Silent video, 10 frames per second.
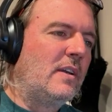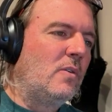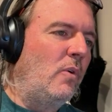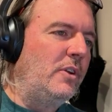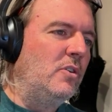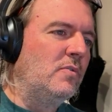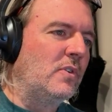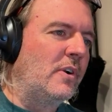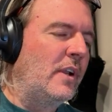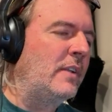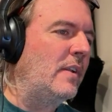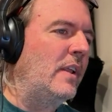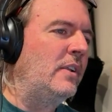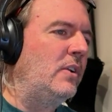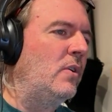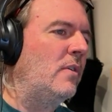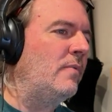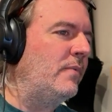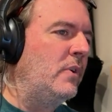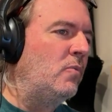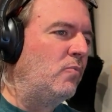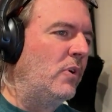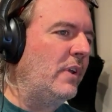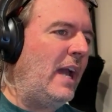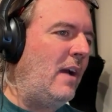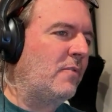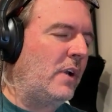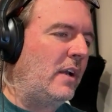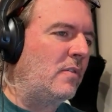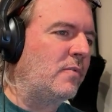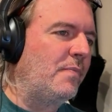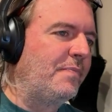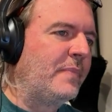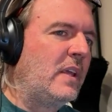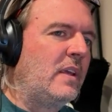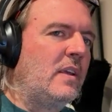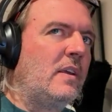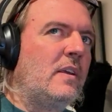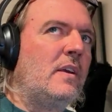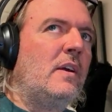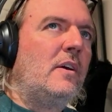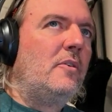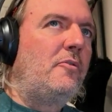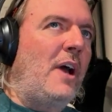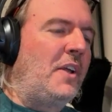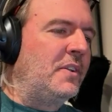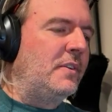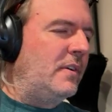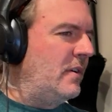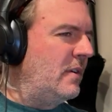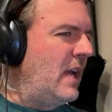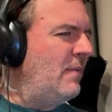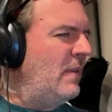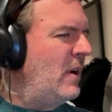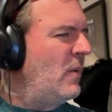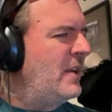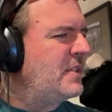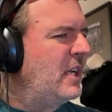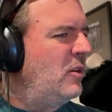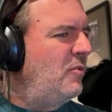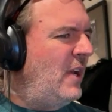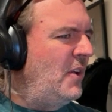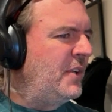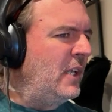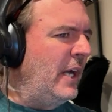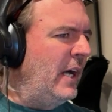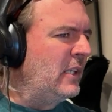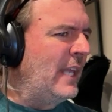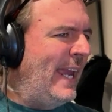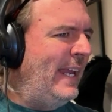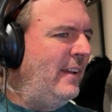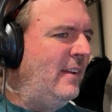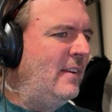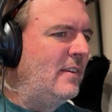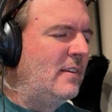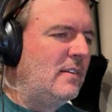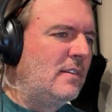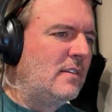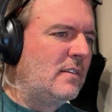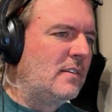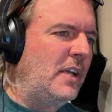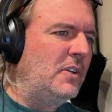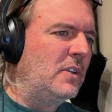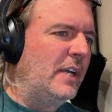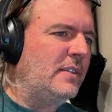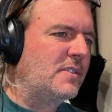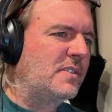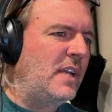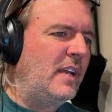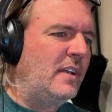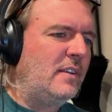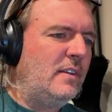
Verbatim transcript: what you've learned yeah. and, and you're, you really have kind of found, am I right in saying you found a, a lane? that you like oh, yeah. to stay in? I,